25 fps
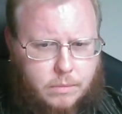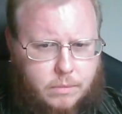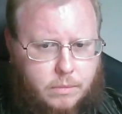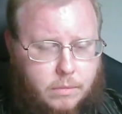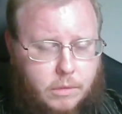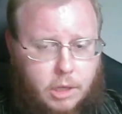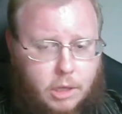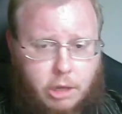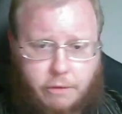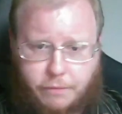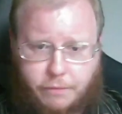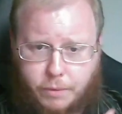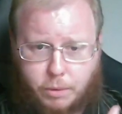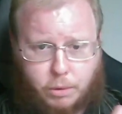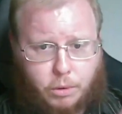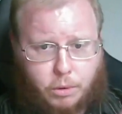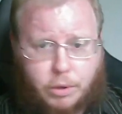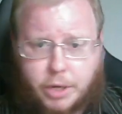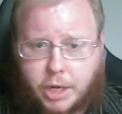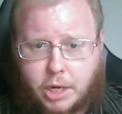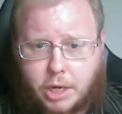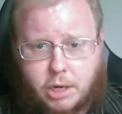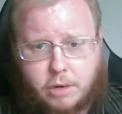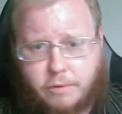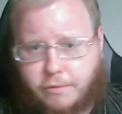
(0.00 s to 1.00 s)
If you're
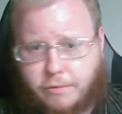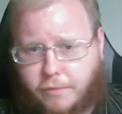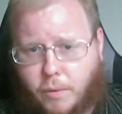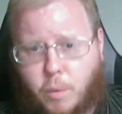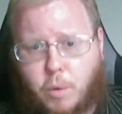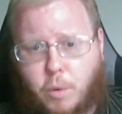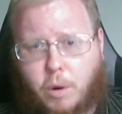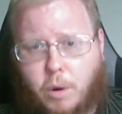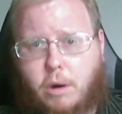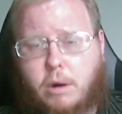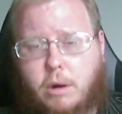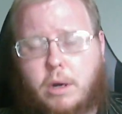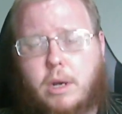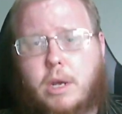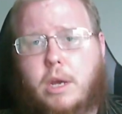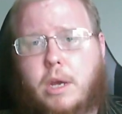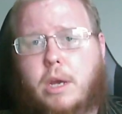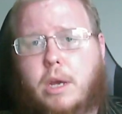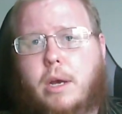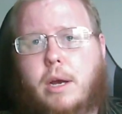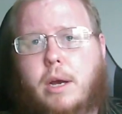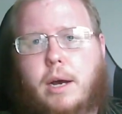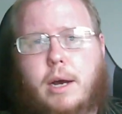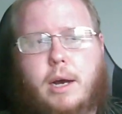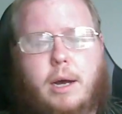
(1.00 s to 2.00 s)
looking for
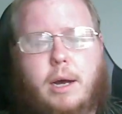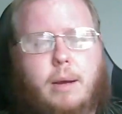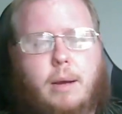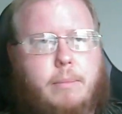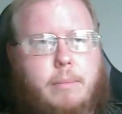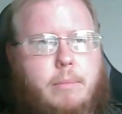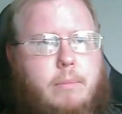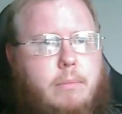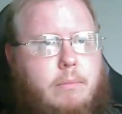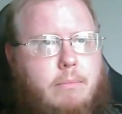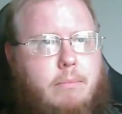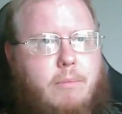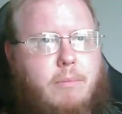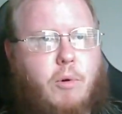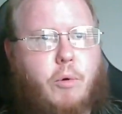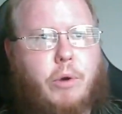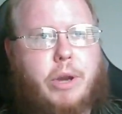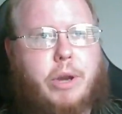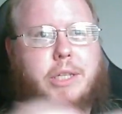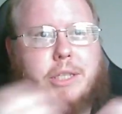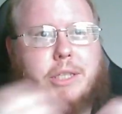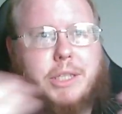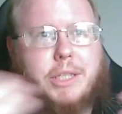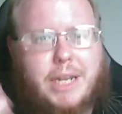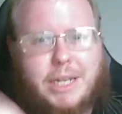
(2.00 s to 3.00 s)
um, more
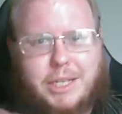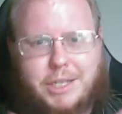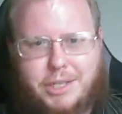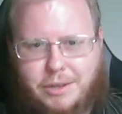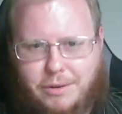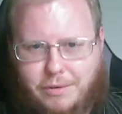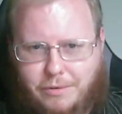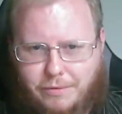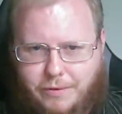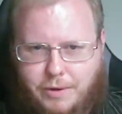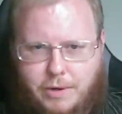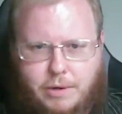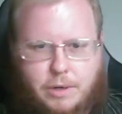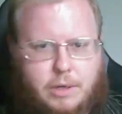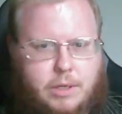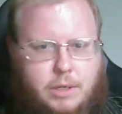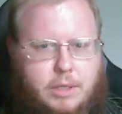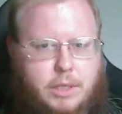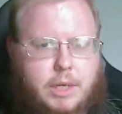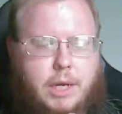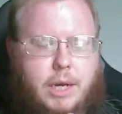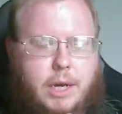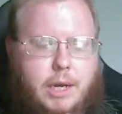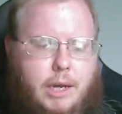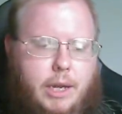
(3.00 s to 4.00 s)
extensive
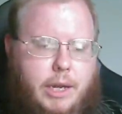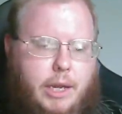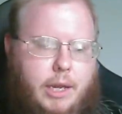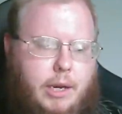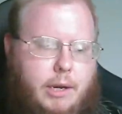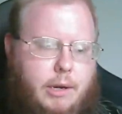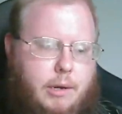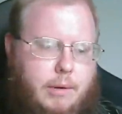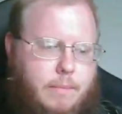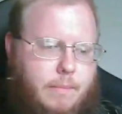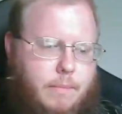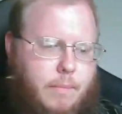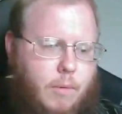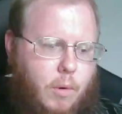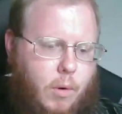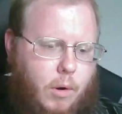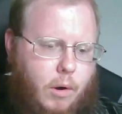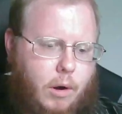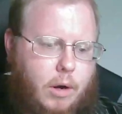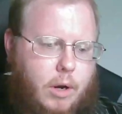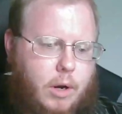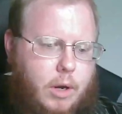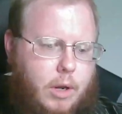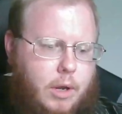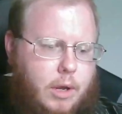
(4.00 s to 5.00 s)
and uh, and
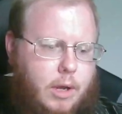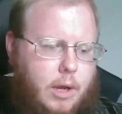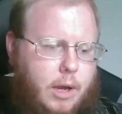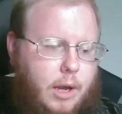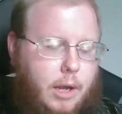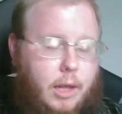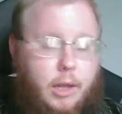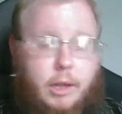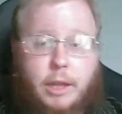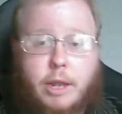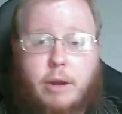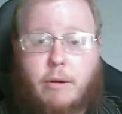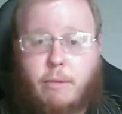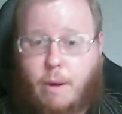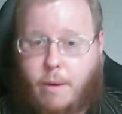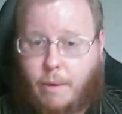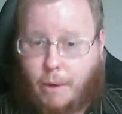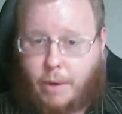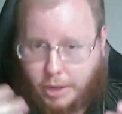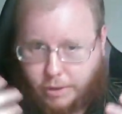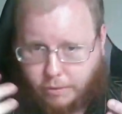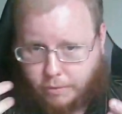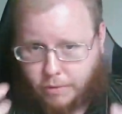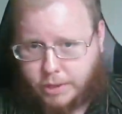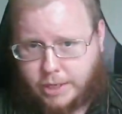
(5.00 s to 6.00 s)
more uh,
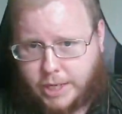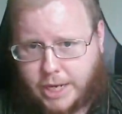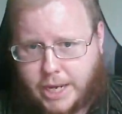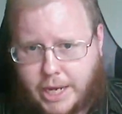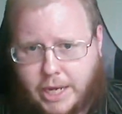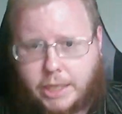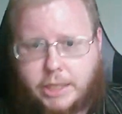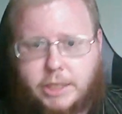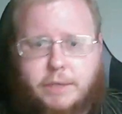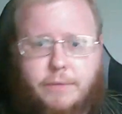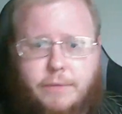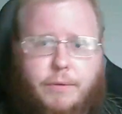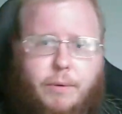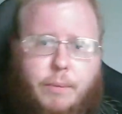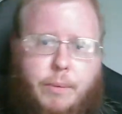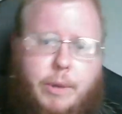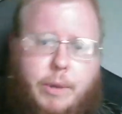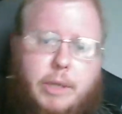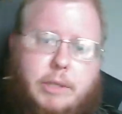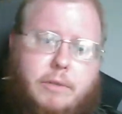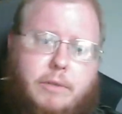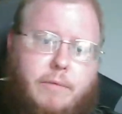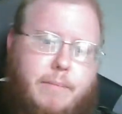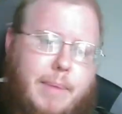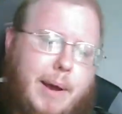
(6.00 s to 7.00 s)
literary critiques of the
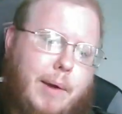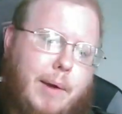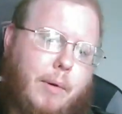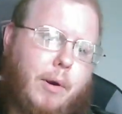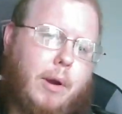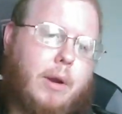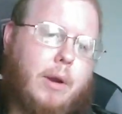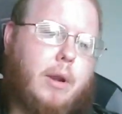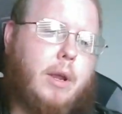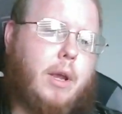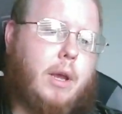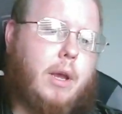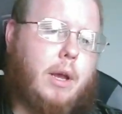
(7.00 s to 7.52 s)
Rings of Power.